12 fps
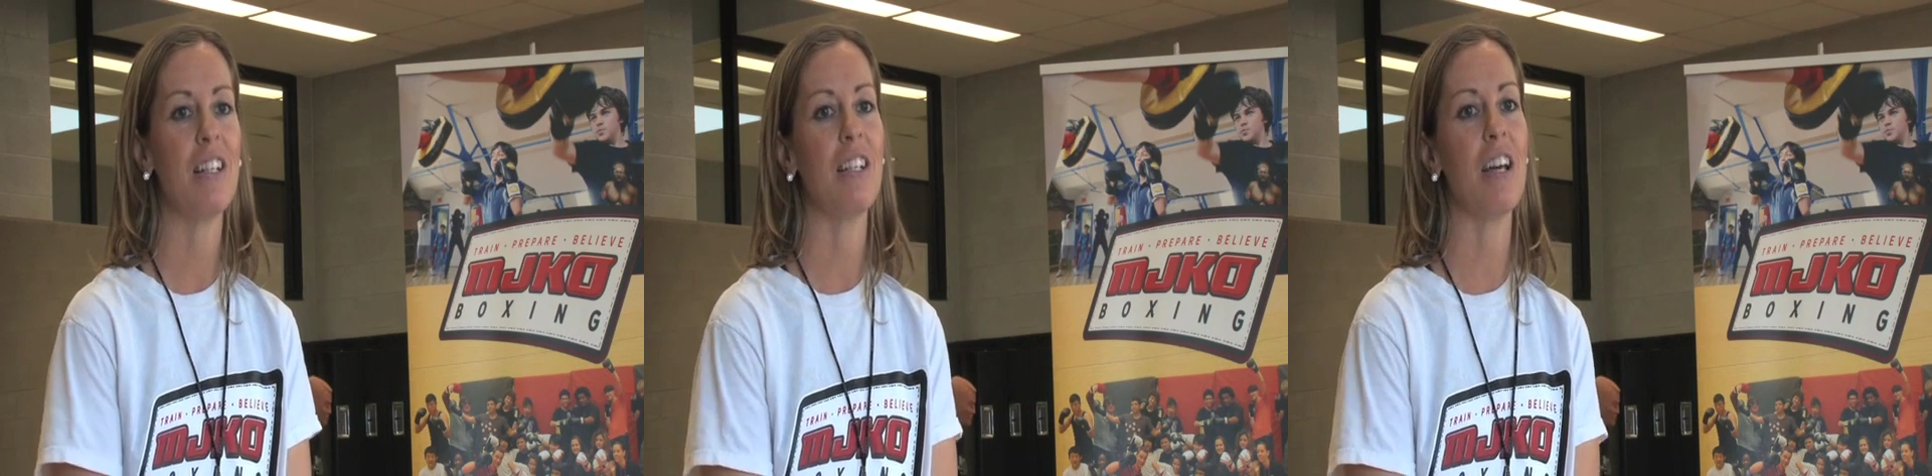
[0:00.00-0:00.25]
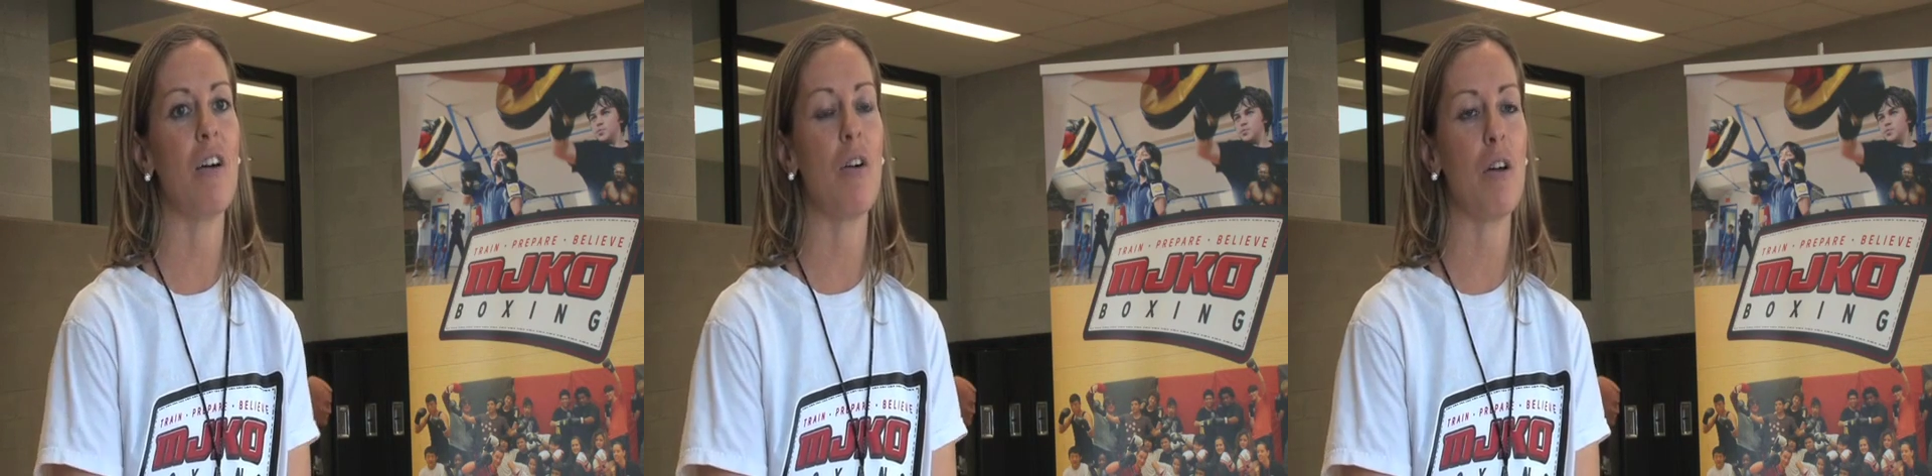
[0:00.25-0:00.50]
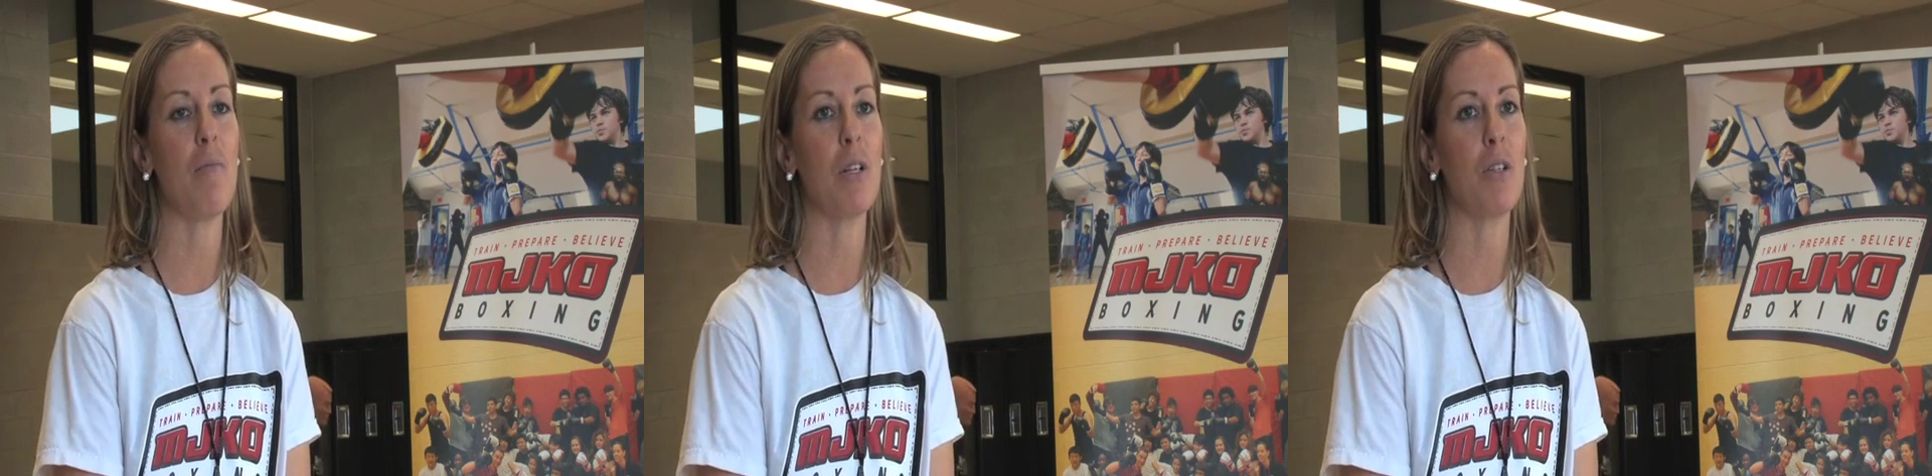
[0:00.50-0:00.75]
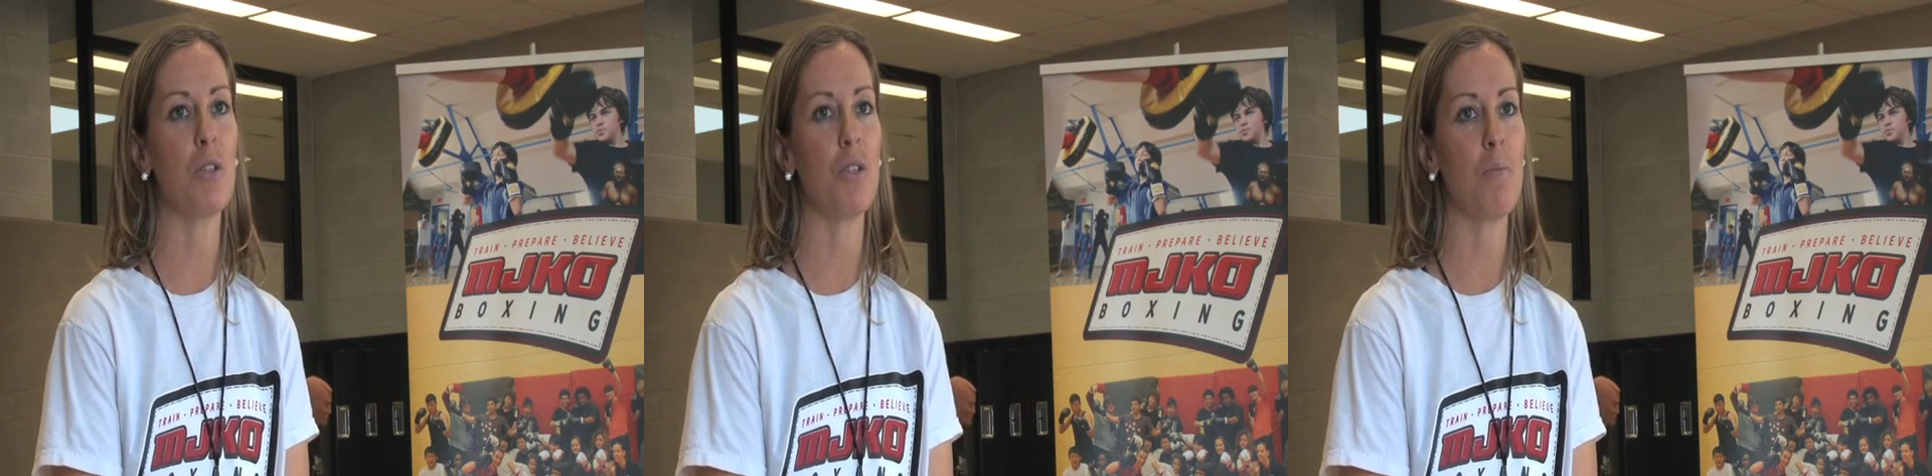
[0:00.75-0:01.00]
now I've been
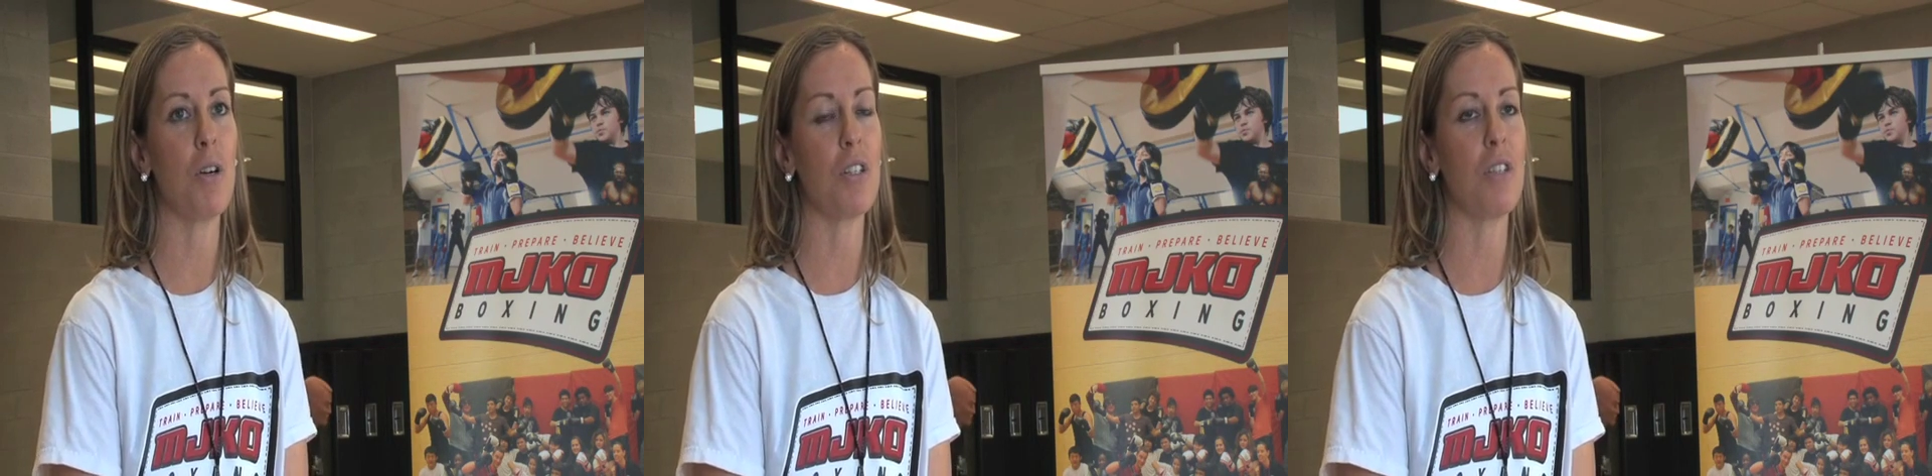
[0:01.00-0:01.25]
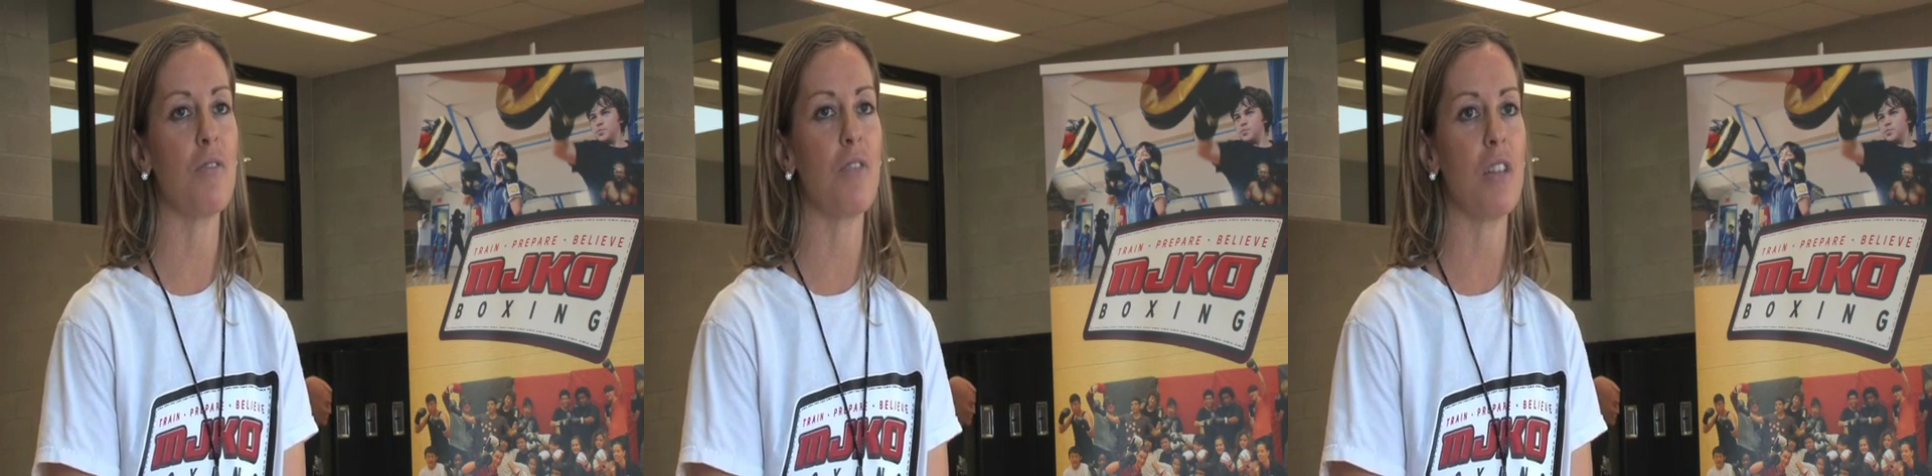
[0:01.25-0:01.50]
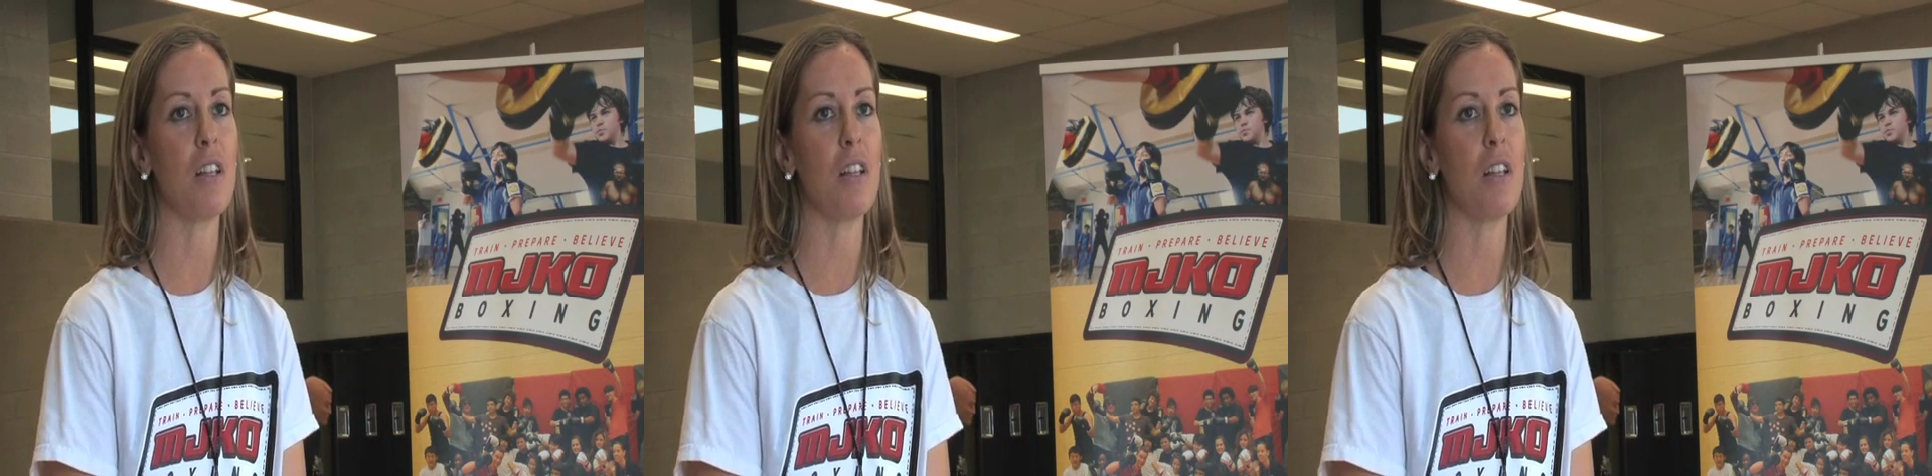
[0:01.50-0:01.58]
coaching boxing for